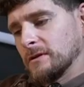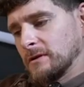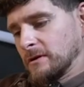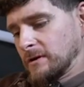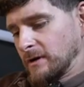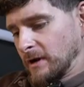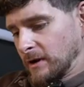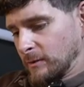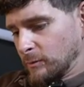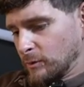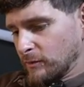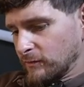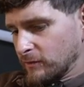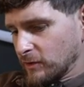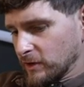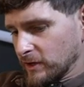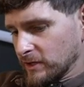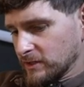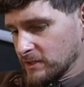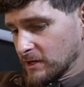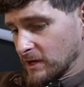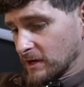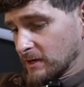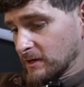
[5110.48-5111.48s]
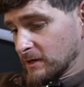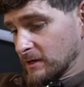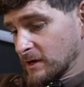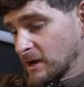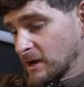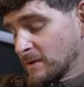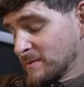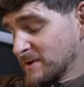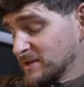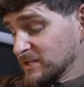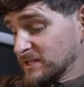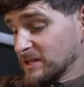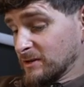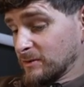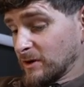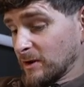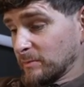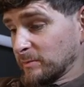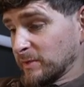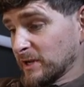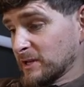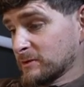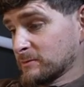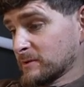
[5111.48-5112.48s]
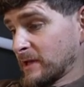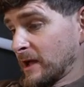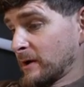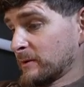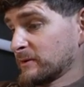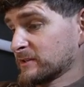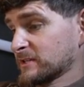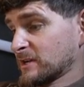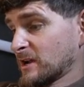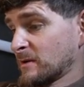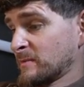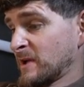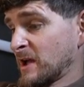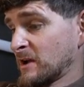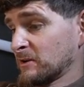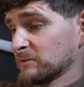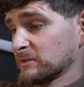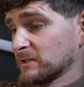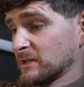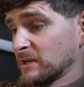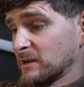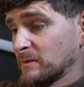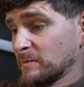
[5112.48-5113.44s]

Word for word: All right, we've got it done. I'm actually quite pleased with how it's come out.